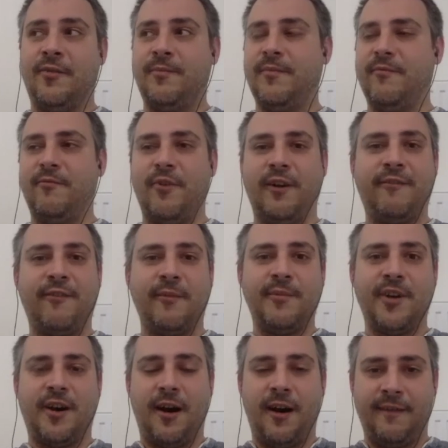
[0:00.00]
work from the
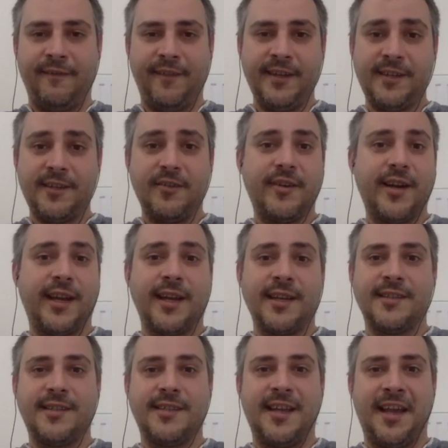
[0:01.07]
office, or I can
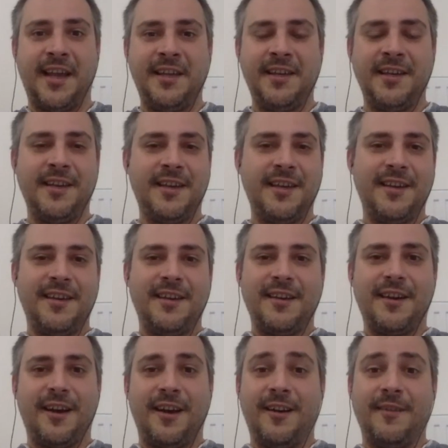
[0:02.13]
stay
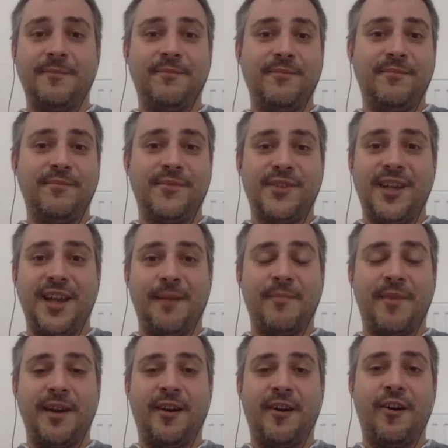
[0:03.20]
at
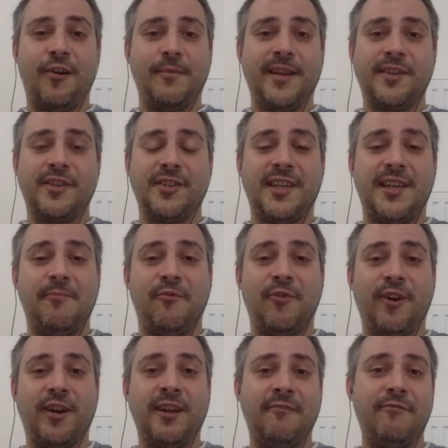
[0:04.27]
my home and just keep
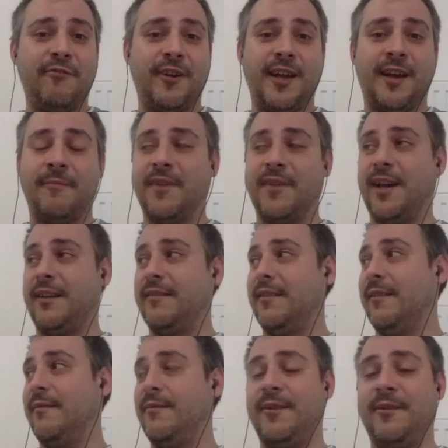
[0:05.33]
working for them. Like
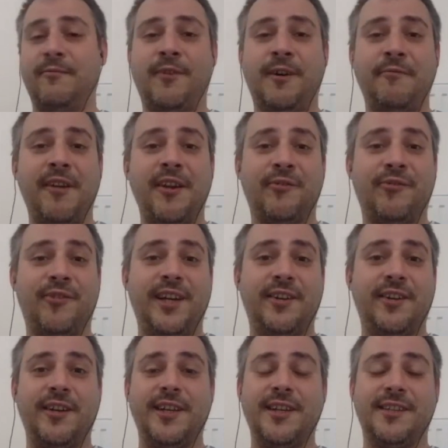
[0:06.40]
what we
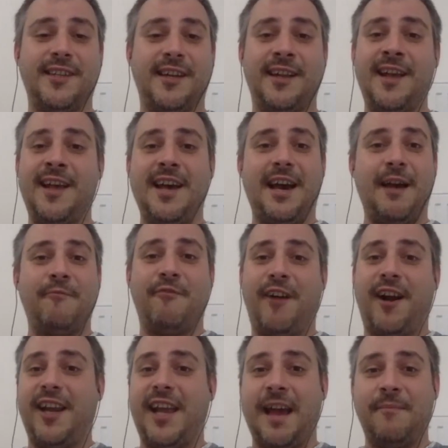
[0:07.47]
agreed on is that I'm
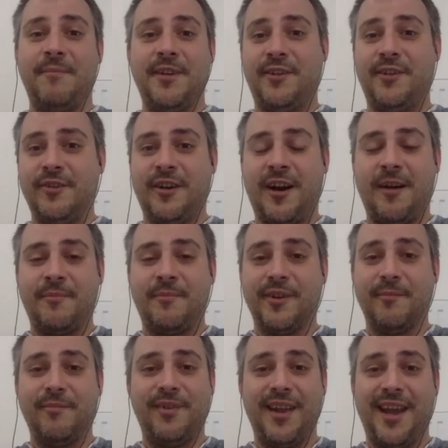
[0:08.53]
very happy to hop on
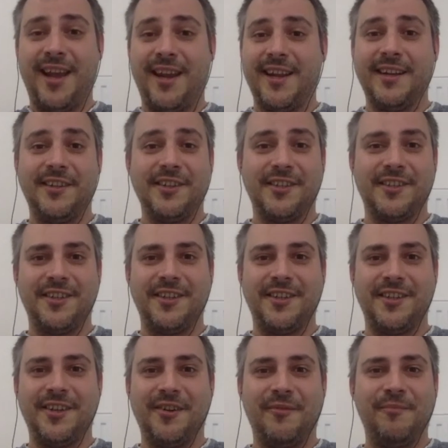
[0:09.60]
a plane and just,
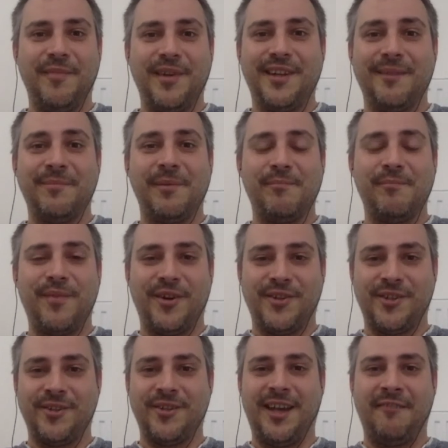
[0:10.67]
meet up in
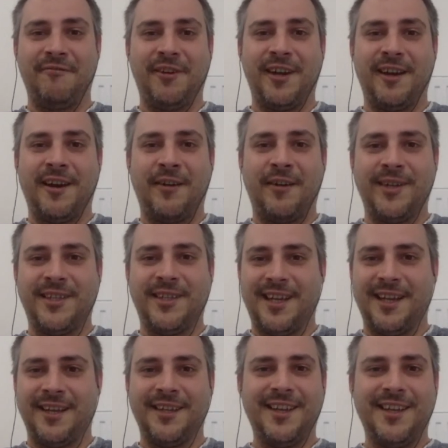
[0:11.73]
person every now and
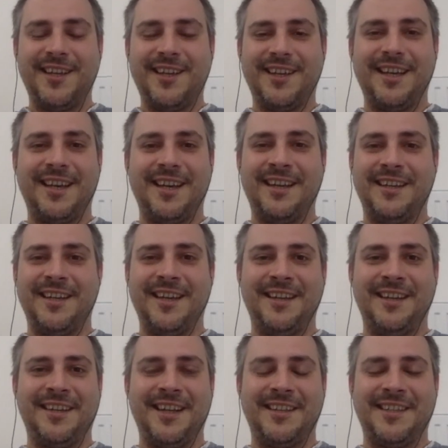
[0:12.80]
then.
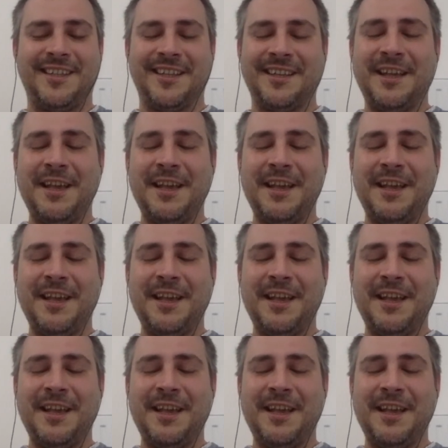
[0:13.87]
And that's it.